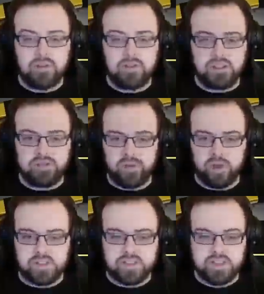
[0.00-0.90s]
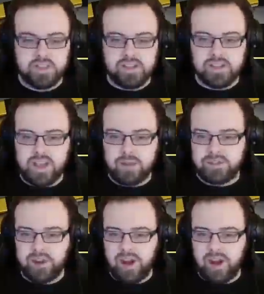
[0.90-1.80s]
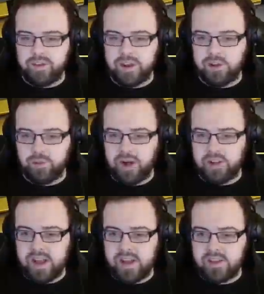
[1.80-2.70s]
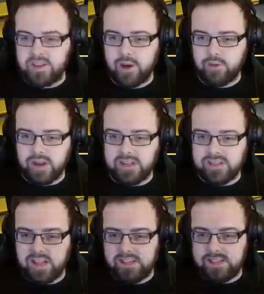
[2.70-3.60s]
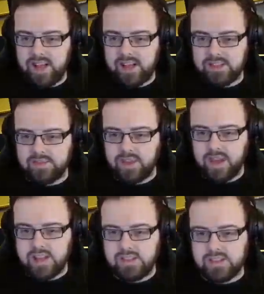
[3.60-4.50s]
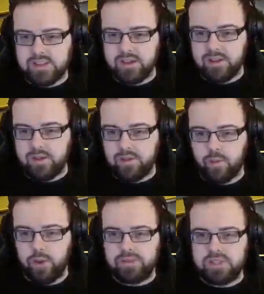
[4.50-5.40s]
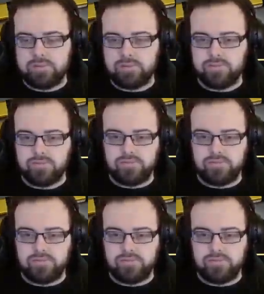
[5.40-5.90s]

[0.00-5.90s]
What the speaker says: Perfect. Flawless. The game is not out for a little while yet. No release dates as of yet. Whoops!